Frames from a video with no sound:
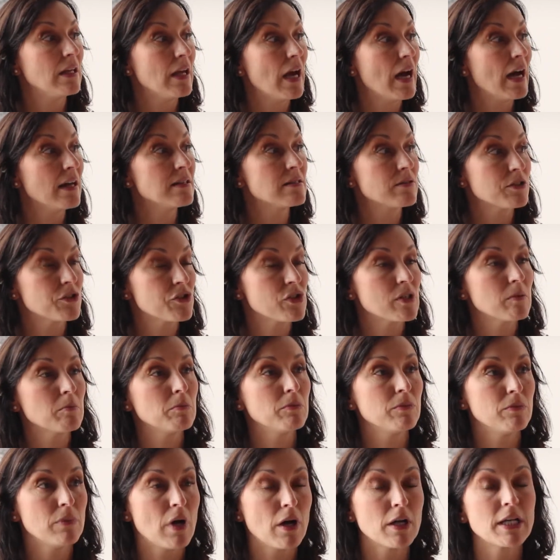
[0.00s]
yes, there's
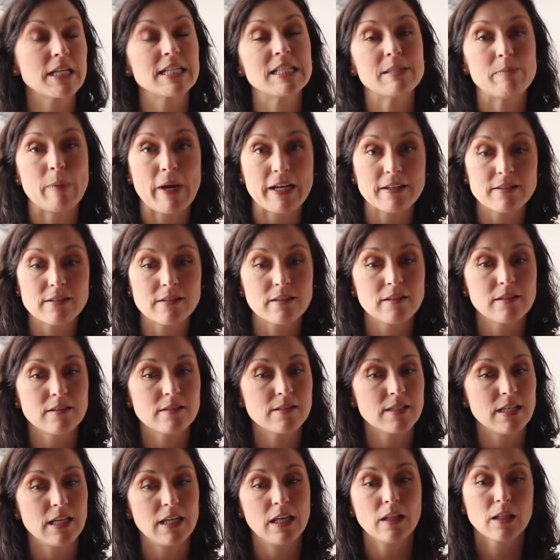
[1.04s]
some
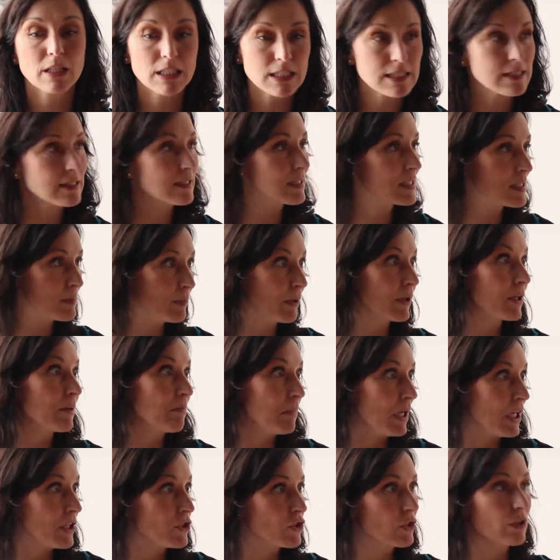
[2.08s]
unexpected illnesses, pretty
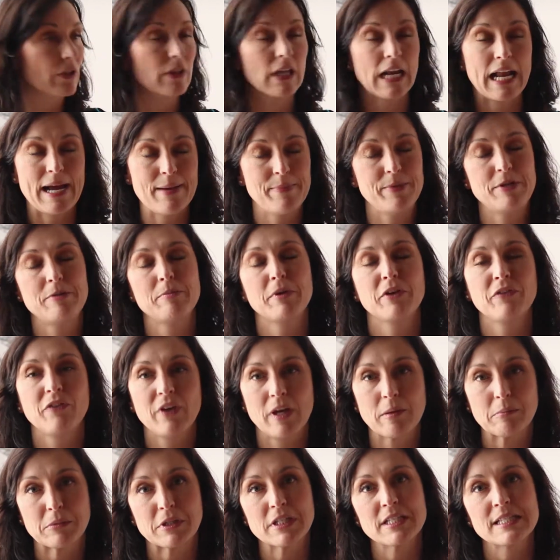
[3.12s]
major, that happened in my
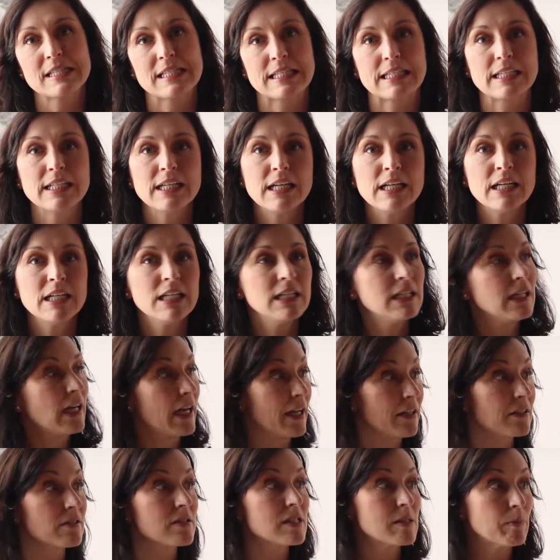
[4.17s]
families, and I
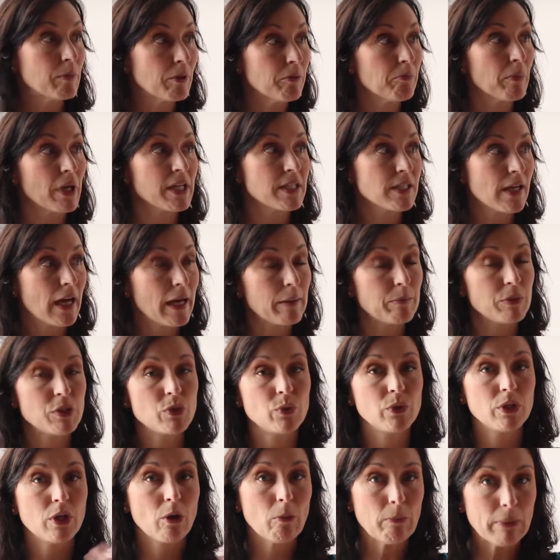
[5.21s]
had to split my time
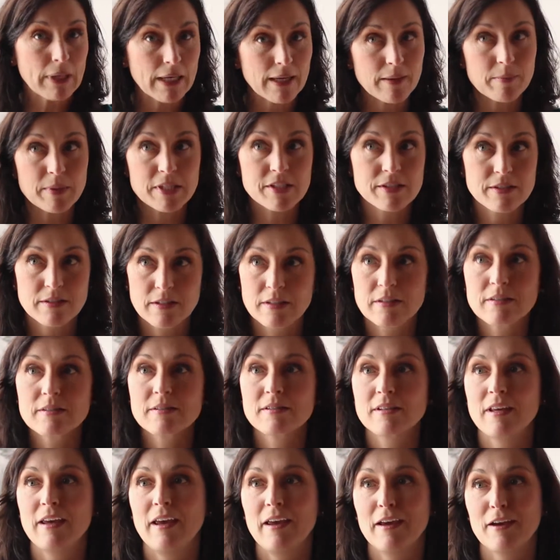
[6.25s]
between opening a
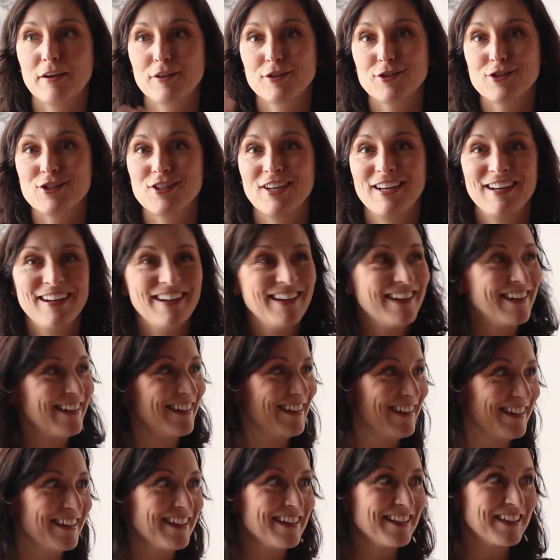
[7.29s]
business and
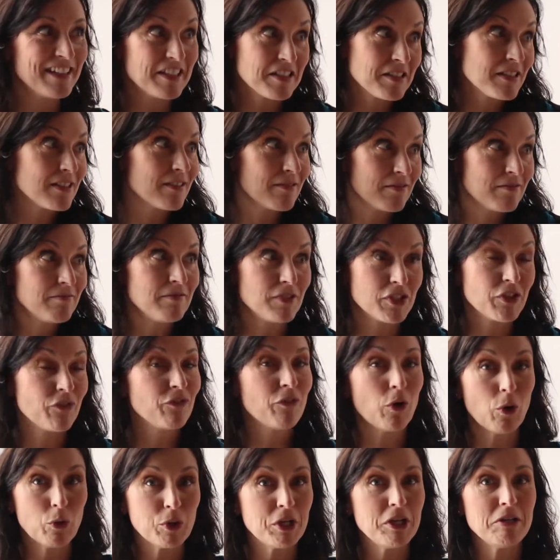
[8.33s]

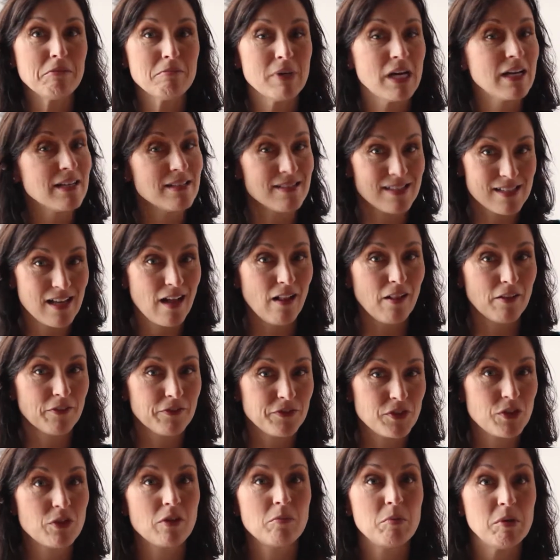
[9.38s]
devoting
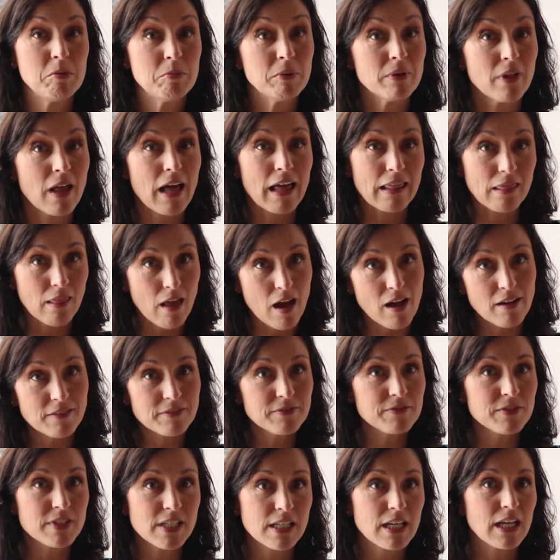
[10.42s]
myself to the people I
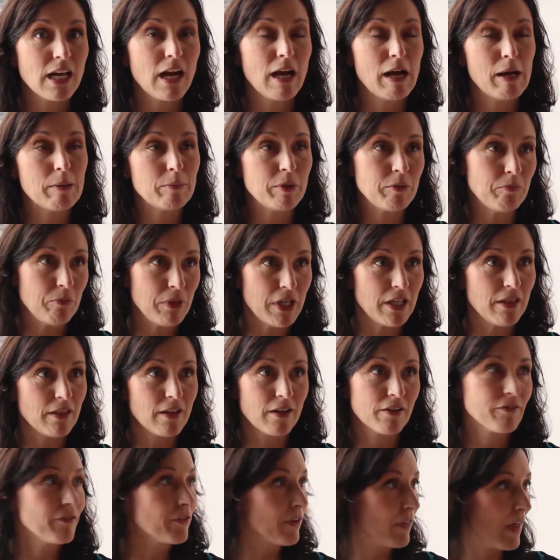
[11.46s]
loved and being
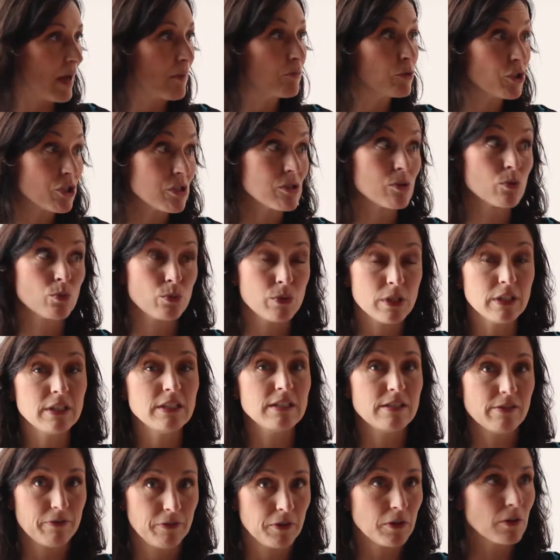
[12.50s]
there for them, which is a
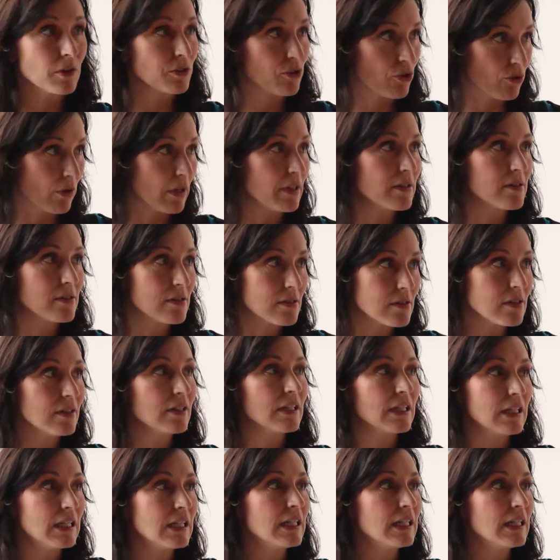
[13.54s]
really difficult choice.